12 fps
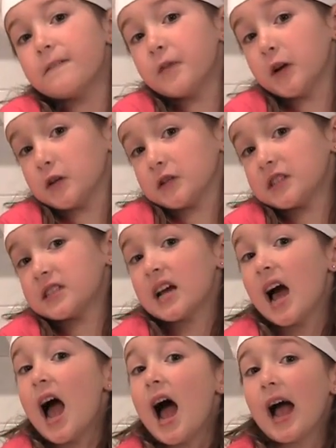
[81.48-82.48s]
First,
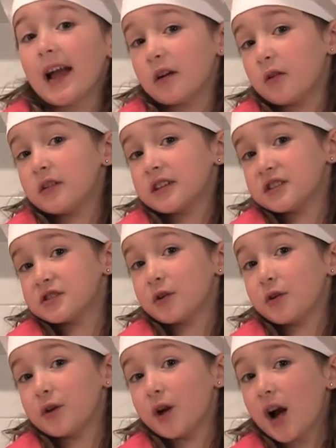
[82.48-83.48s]
I'm going to
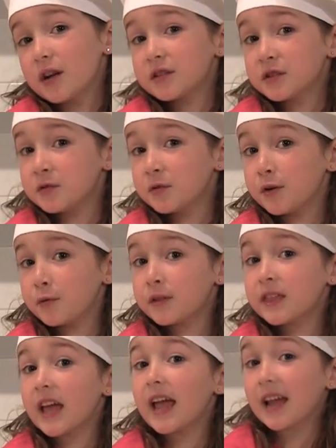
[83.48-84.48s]
show you how to do it
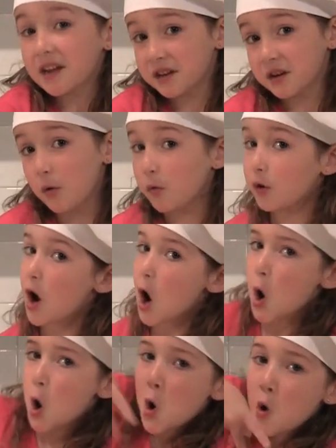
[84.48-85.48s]
with egg
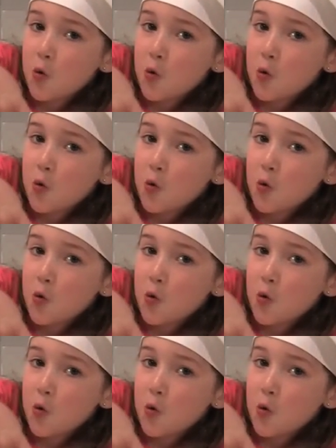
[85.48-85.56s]
white.